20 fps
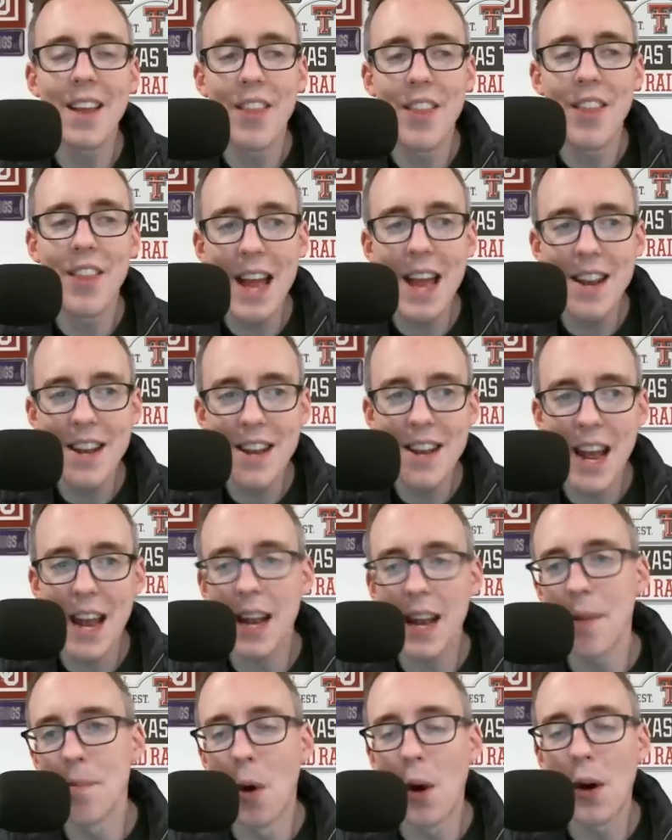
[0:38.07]
that
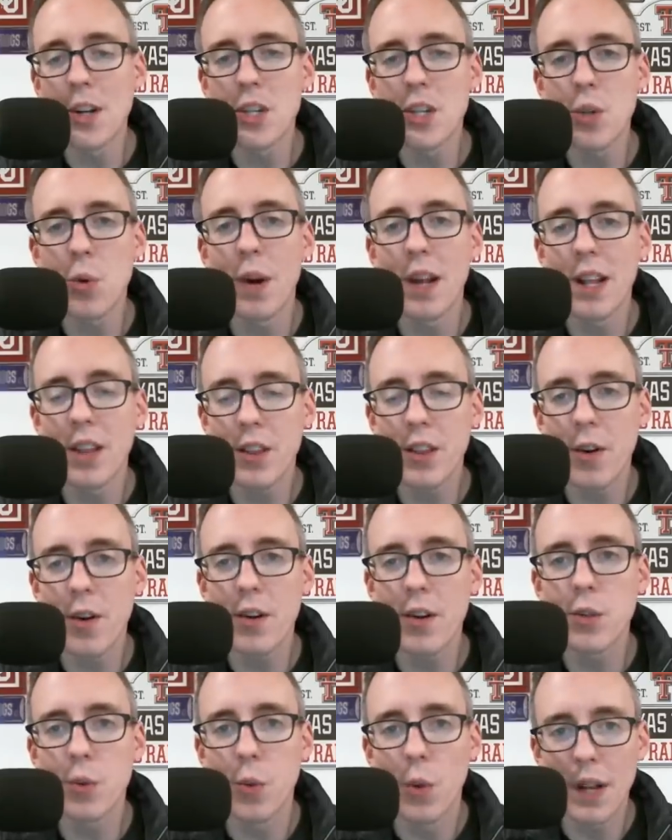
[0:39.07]
day, March
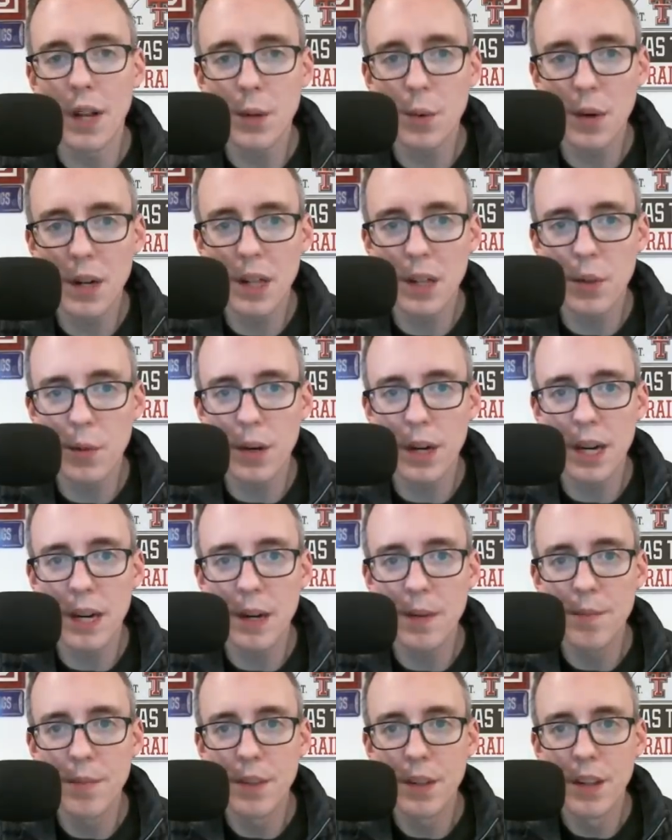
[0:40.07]
23rd,
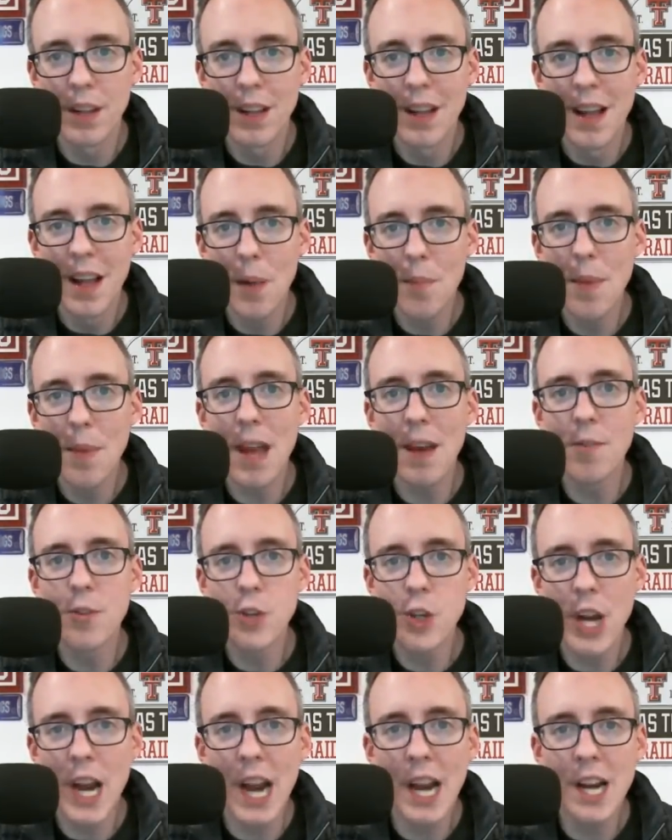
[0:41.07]
2023, they have
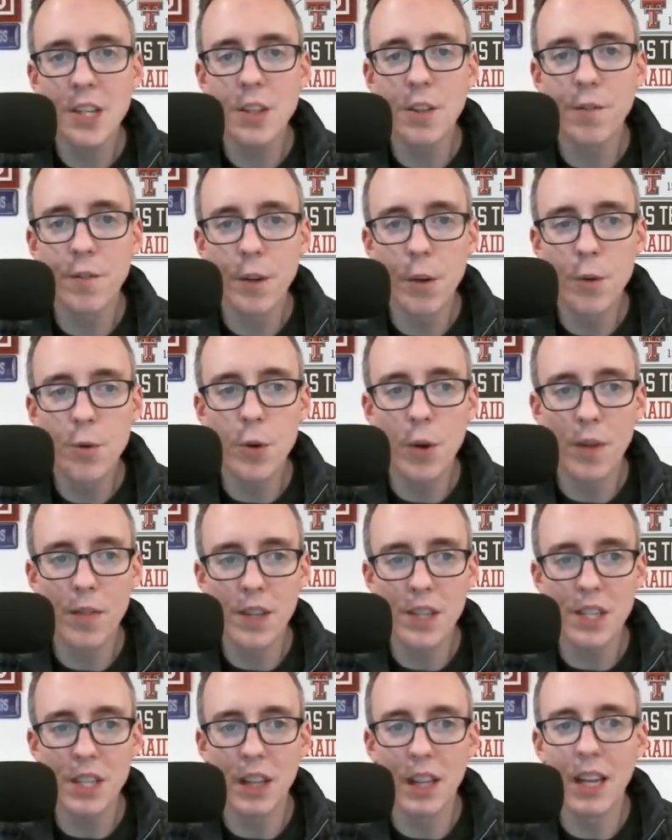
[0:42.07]
changed the future of
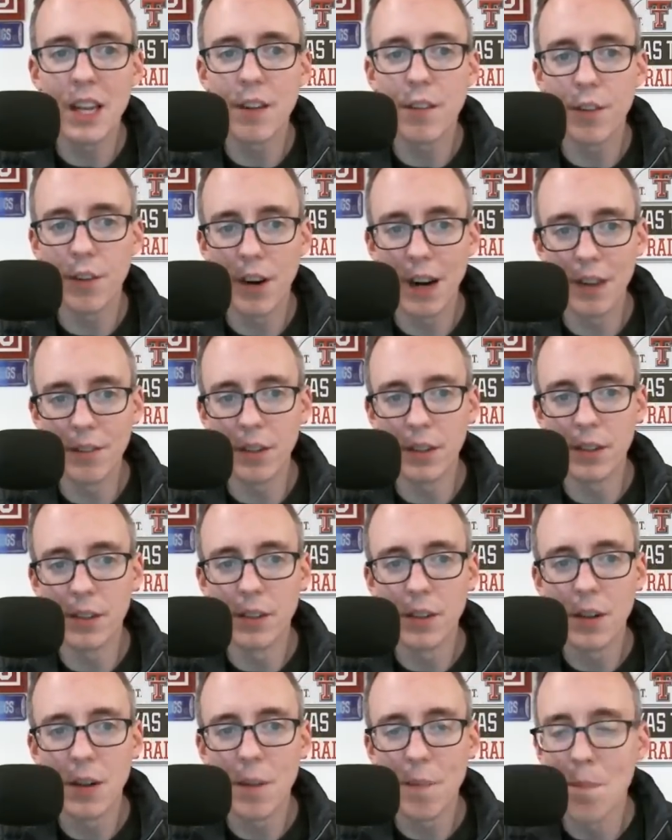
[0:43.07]
this league forever.
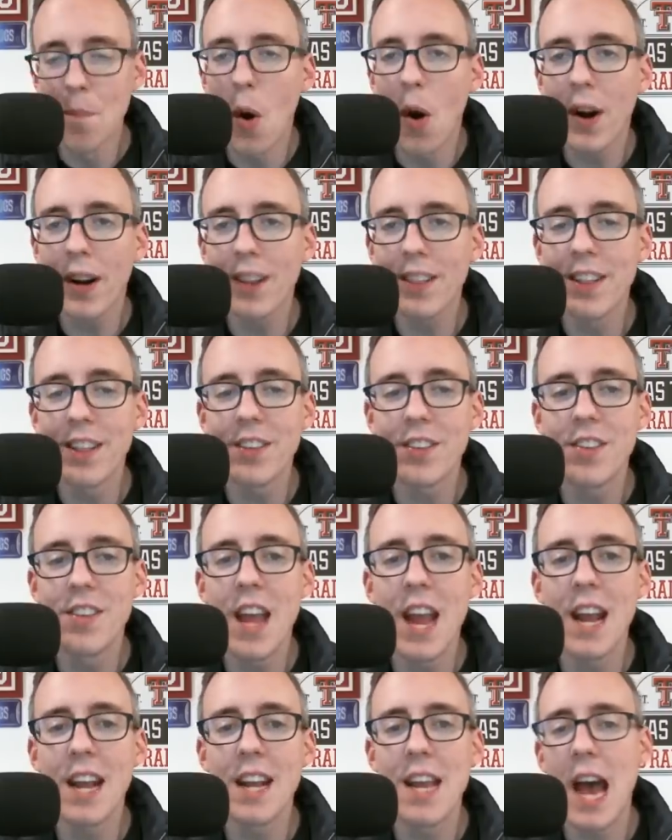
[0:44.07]
Mark this
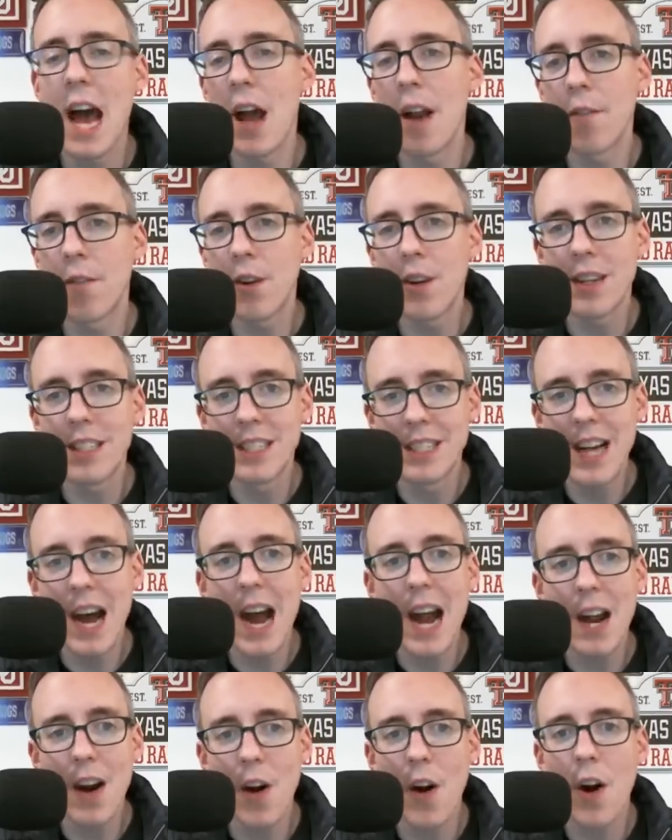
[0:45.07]
day down. If you're a
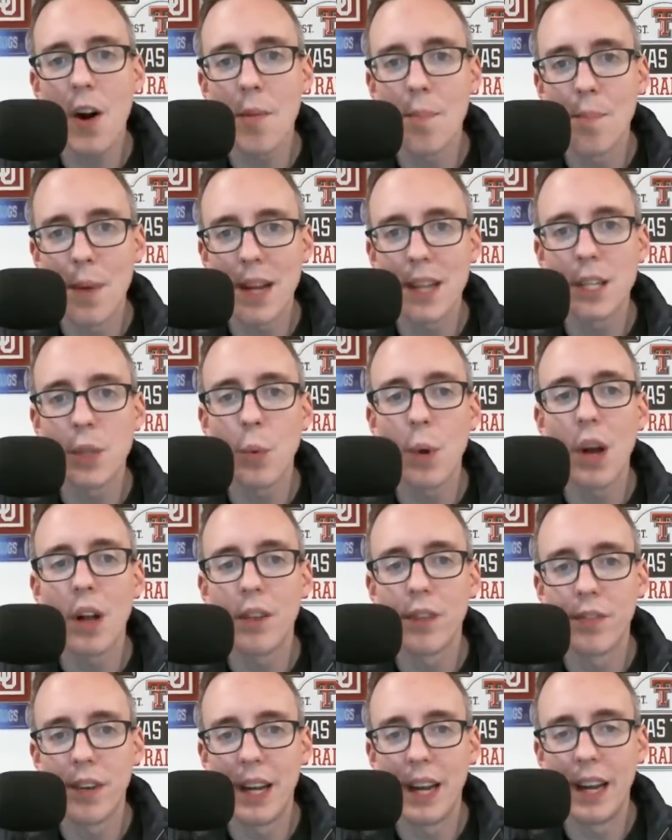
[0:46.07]
diehard Big
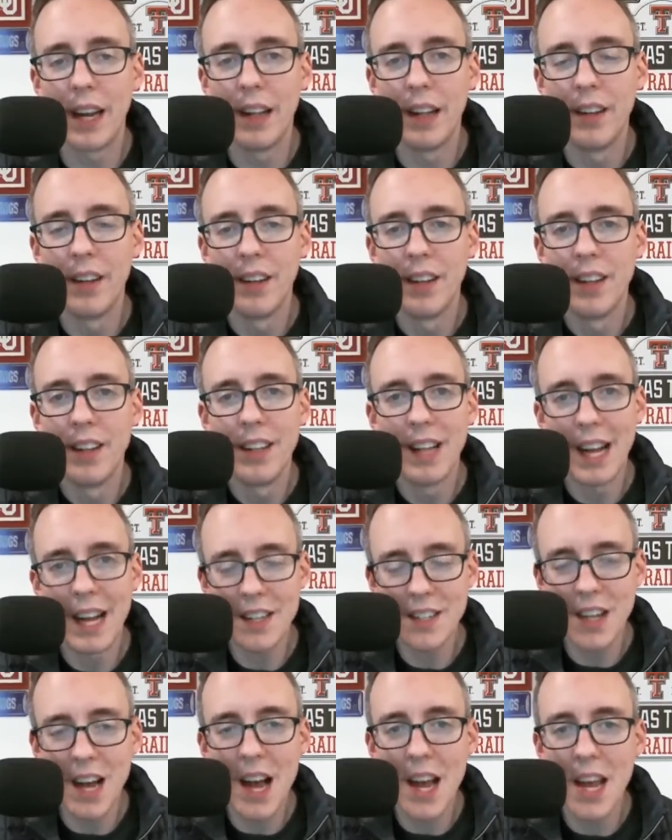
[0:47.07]
12 fan,
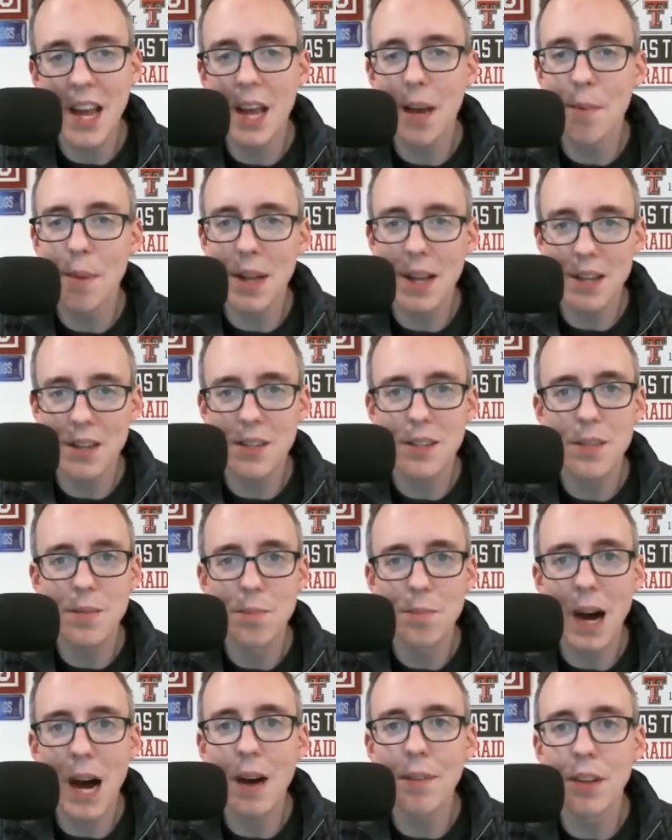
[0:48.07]
as I am, and as
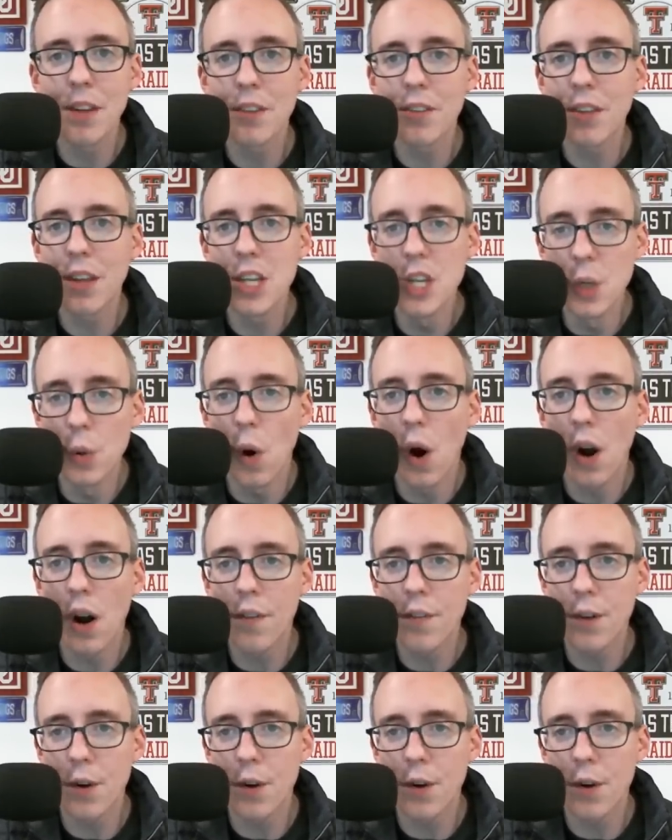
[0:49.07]
obviously you are if